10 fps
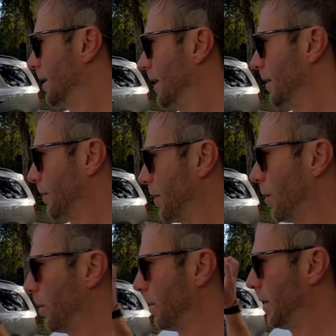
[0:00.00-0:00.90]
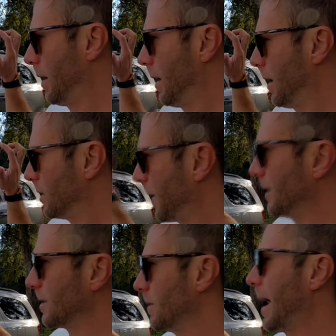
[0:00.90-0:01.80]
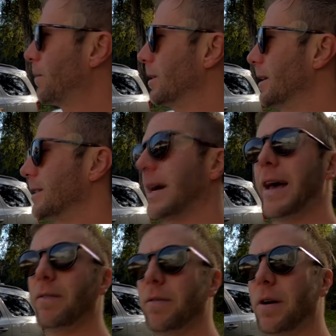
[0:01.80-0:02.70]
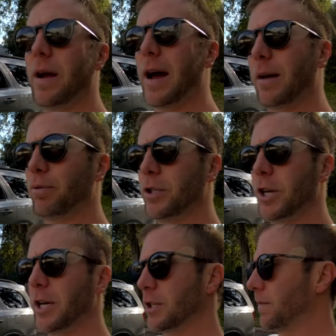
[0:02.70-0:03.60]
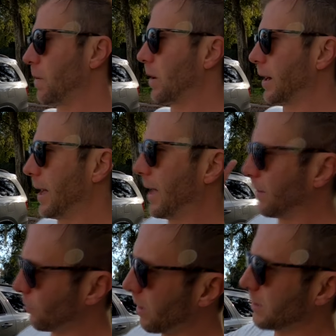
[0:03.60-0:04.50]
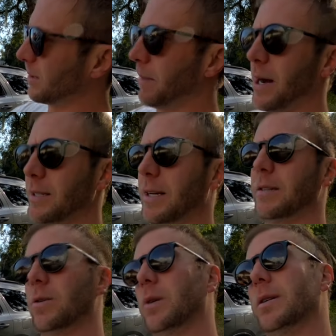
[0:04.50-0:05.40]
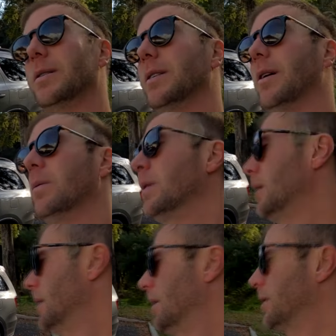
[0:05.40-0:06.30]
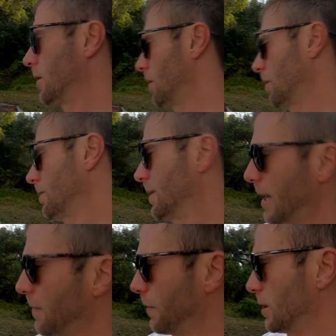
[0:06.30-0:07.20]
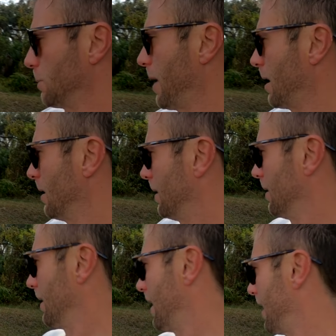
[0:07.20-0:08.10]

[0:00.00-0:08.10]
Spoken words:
And so spending some time with this, I have a very high appreciation for it, as well as the mods done to it. So let's go take it for a spin, and